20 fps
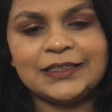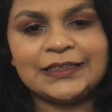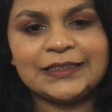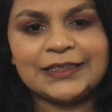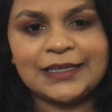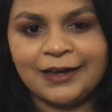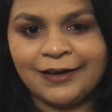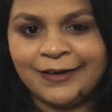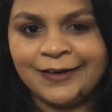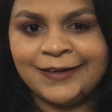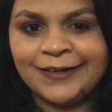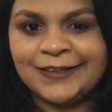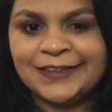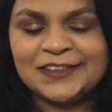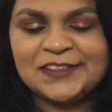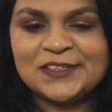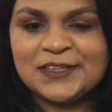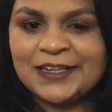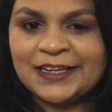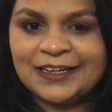yeah,
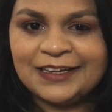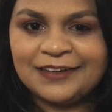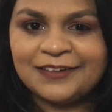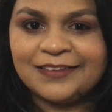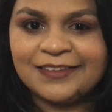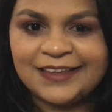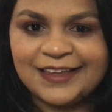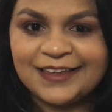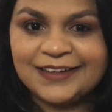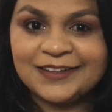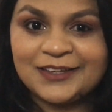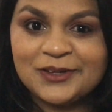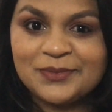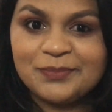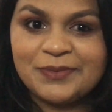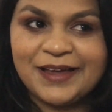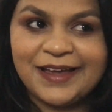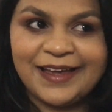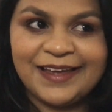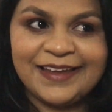to clear that
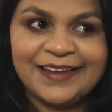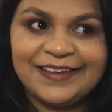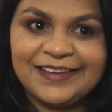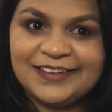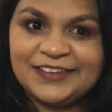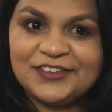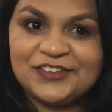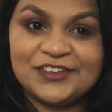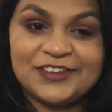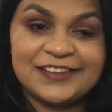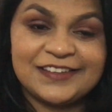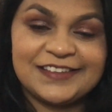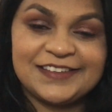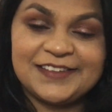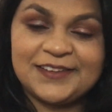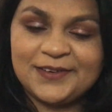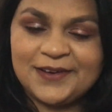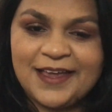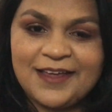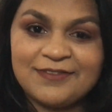up, I just
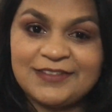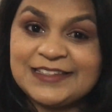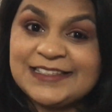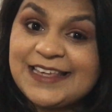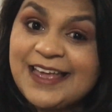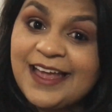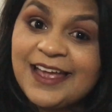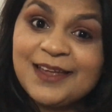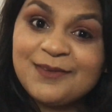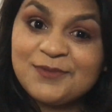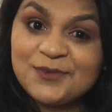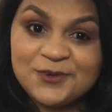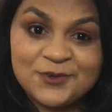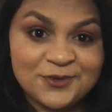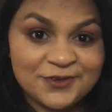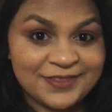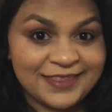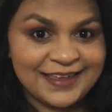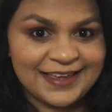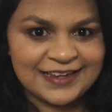don't have the time
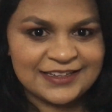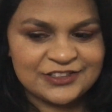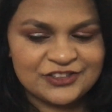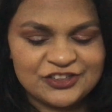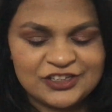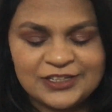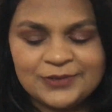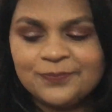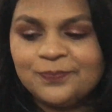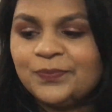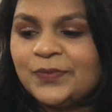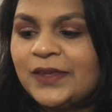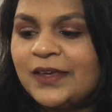or the energy.